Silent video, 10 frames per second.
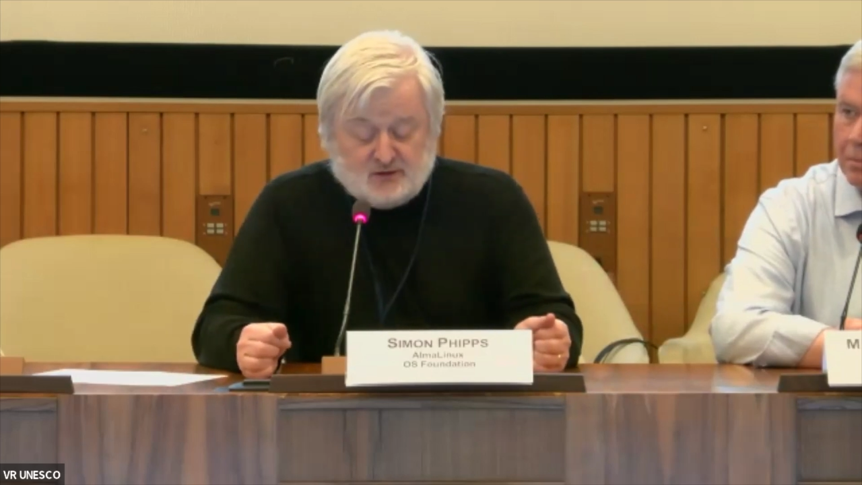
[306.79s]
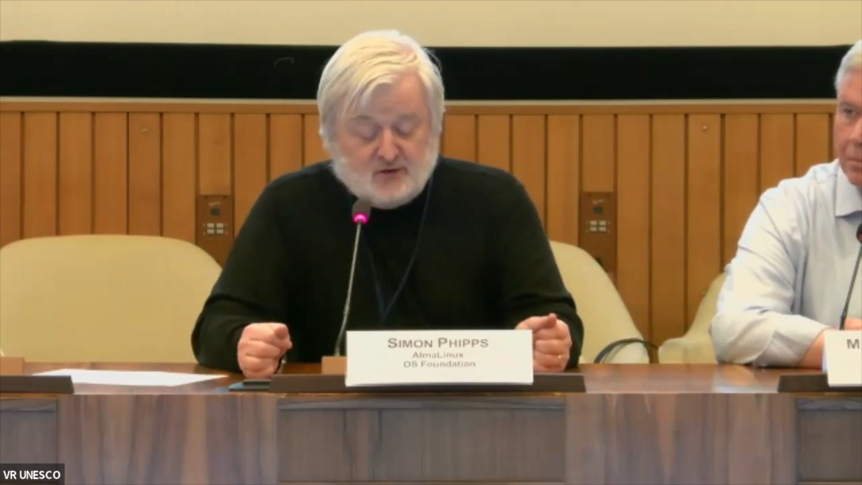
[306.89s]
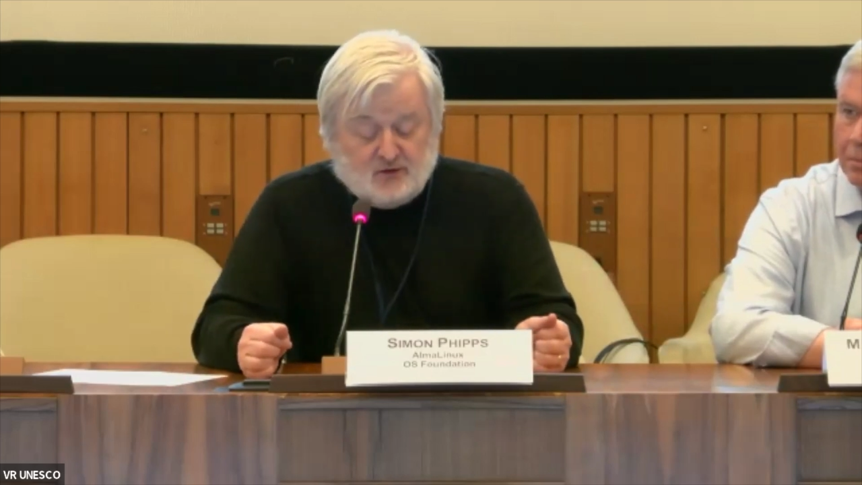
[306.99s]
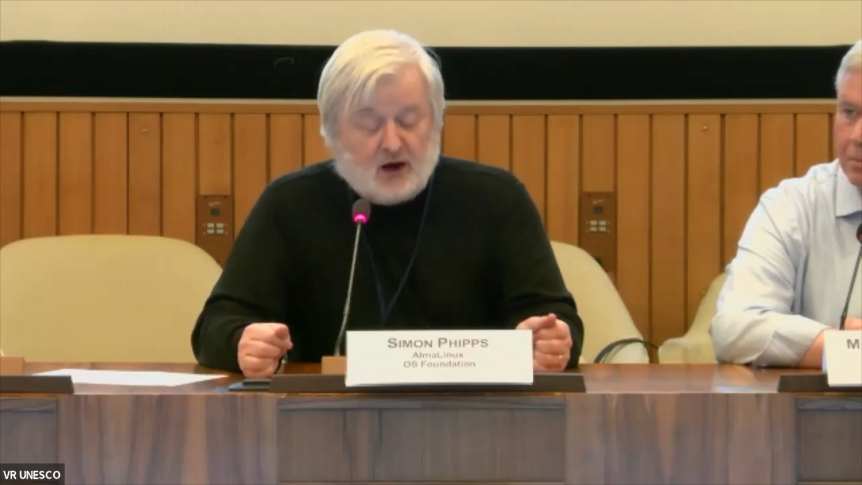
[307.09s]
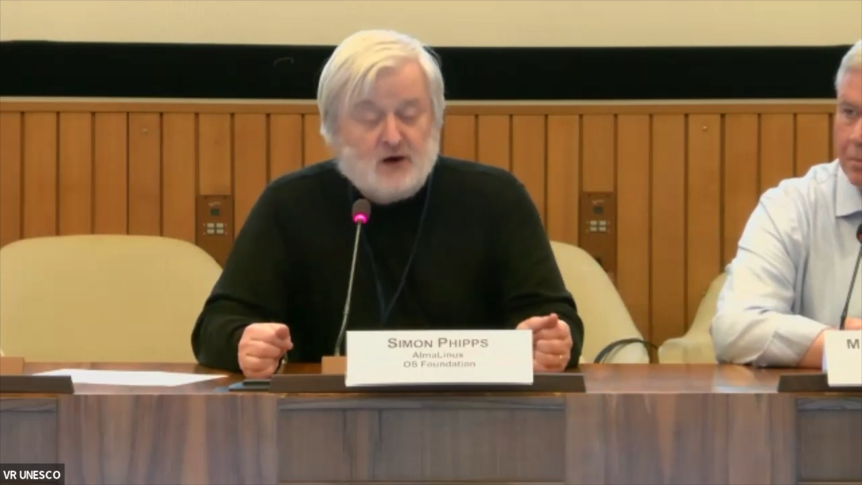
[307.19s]

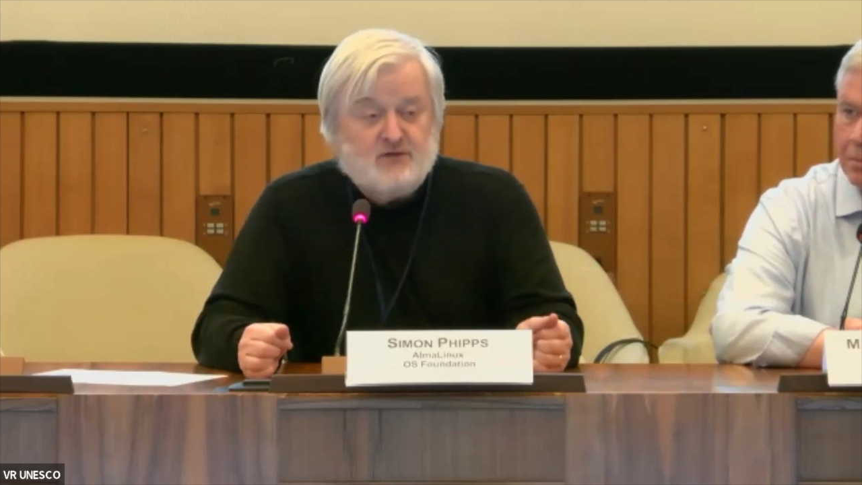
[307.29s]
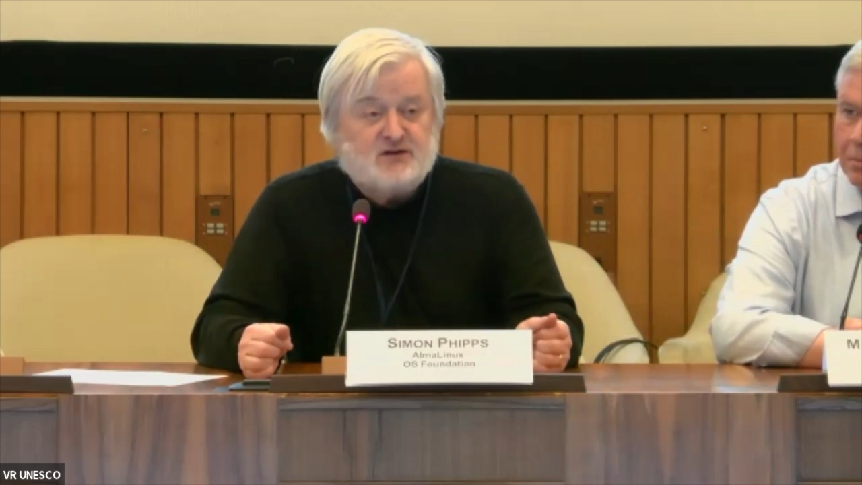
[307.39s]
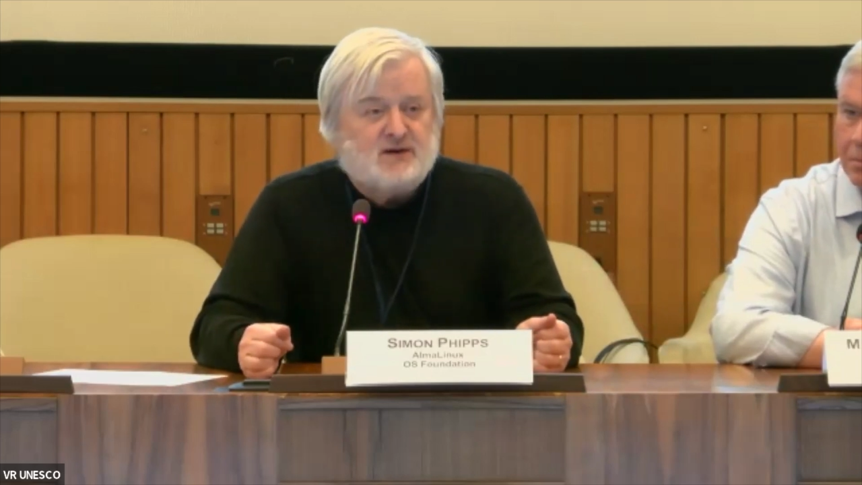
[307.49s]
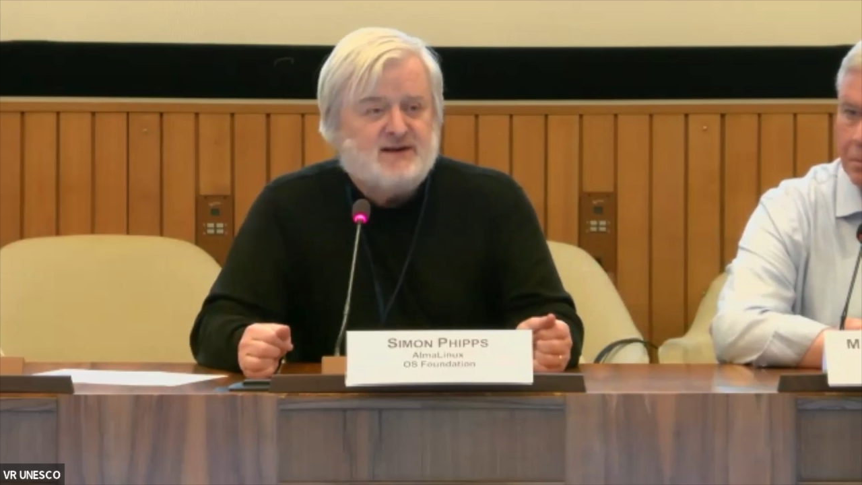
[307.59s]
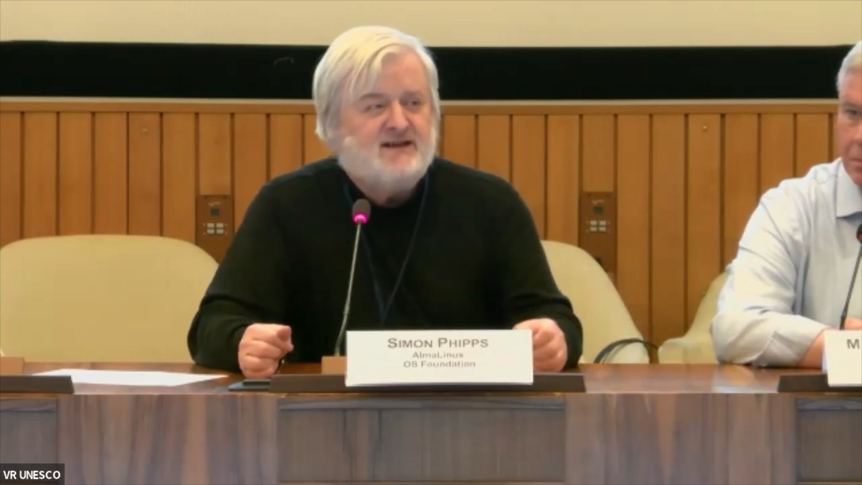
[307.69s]
for over
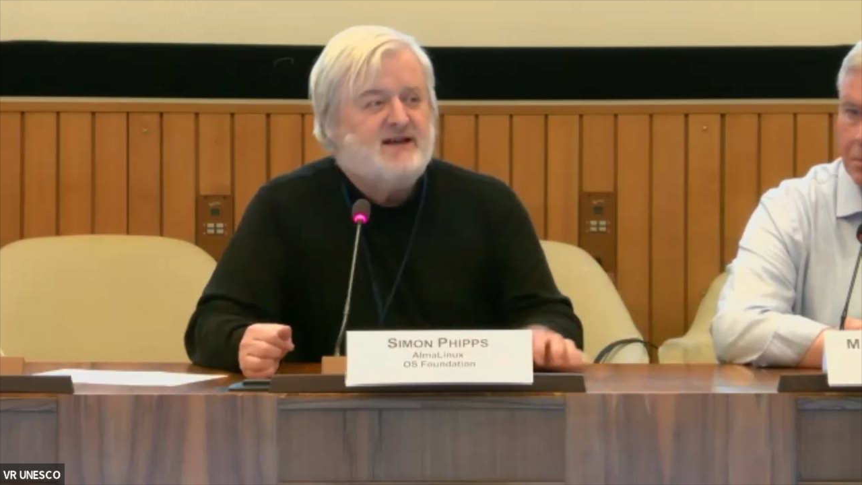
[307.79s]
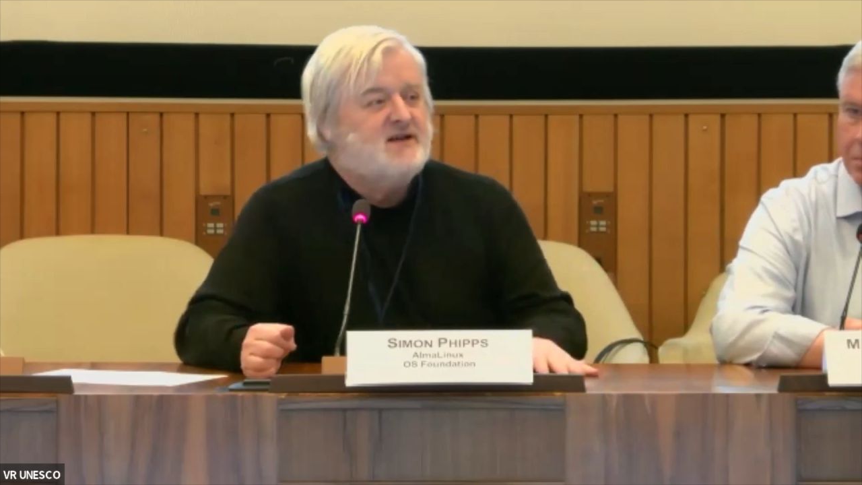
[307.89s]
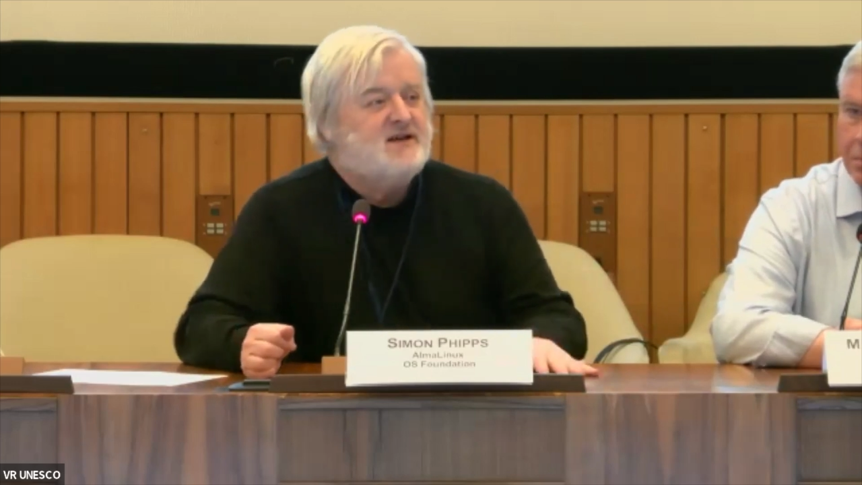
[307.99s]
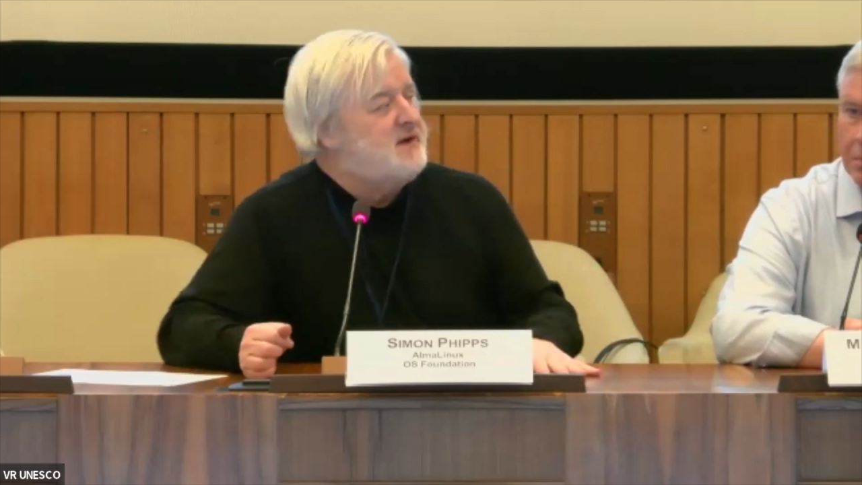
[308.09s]
20 years.